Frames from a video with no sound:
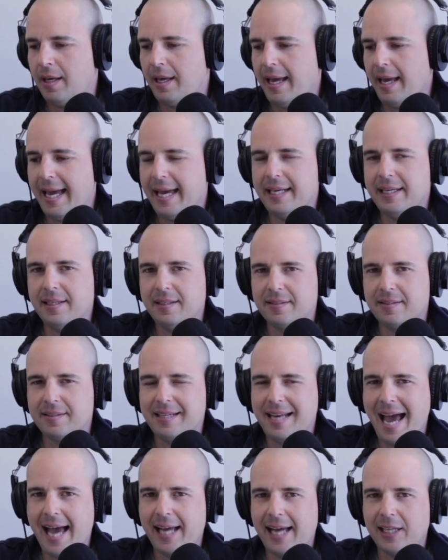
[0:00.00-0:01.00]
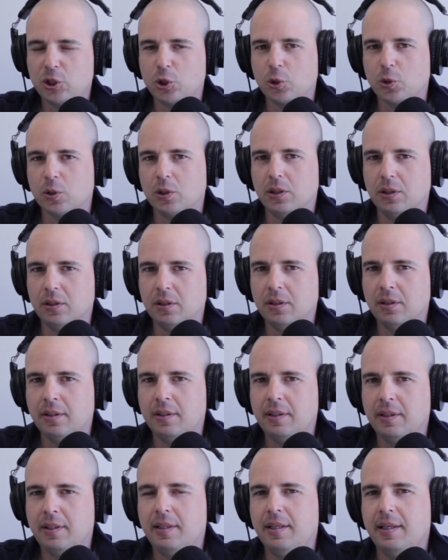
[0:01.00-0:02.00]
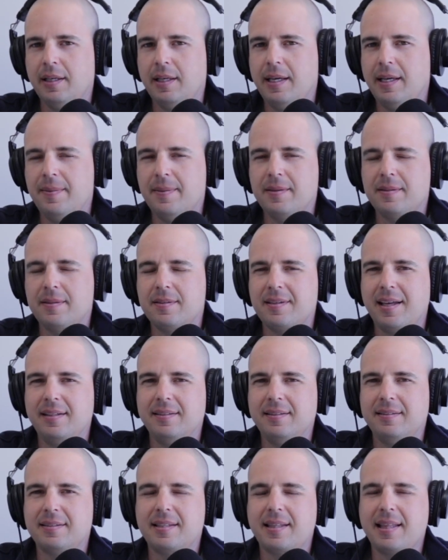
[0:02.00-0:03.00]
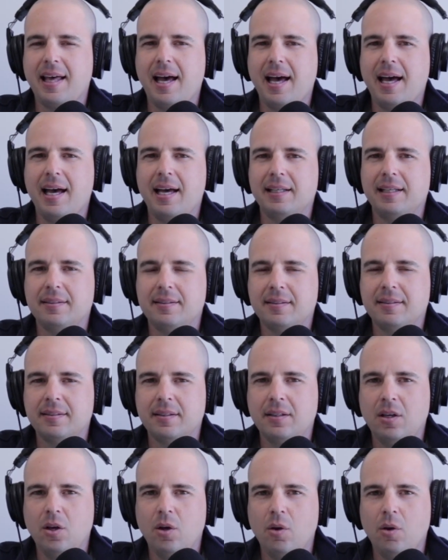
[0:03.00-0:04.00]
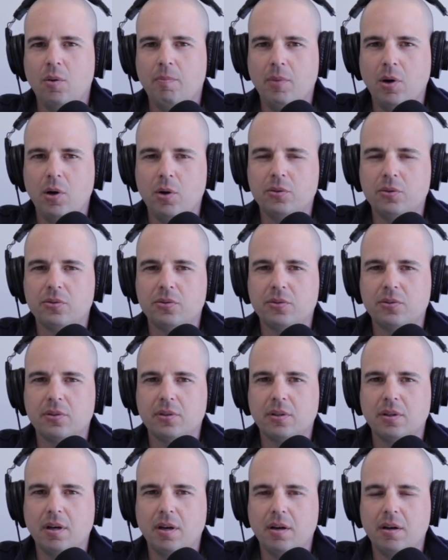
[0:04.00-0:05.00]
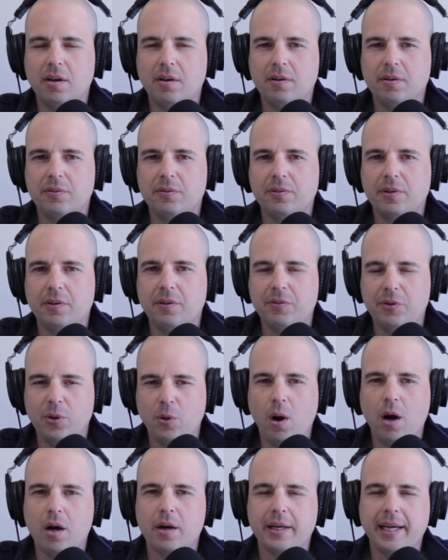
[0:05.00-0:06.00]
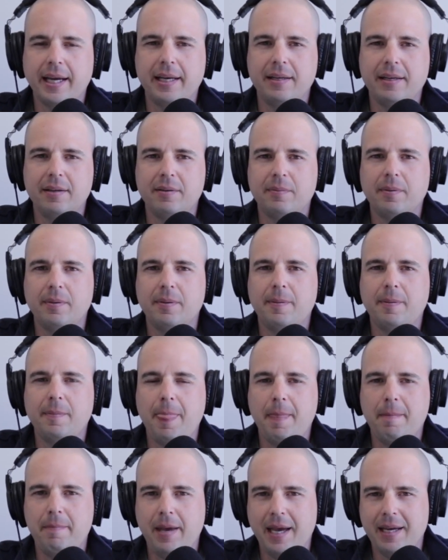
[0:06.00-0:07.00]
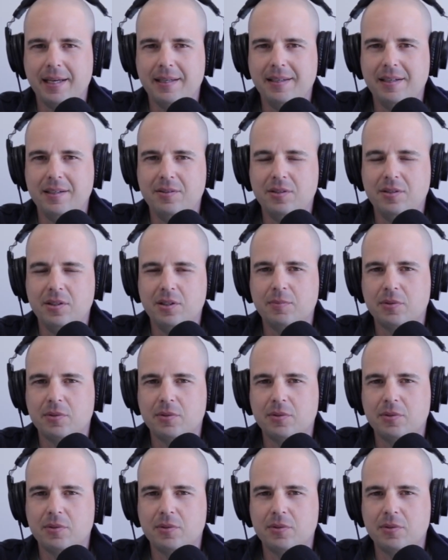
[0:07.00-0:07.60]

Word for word: And it's natural in the sense that most of, if you are getting magnesium,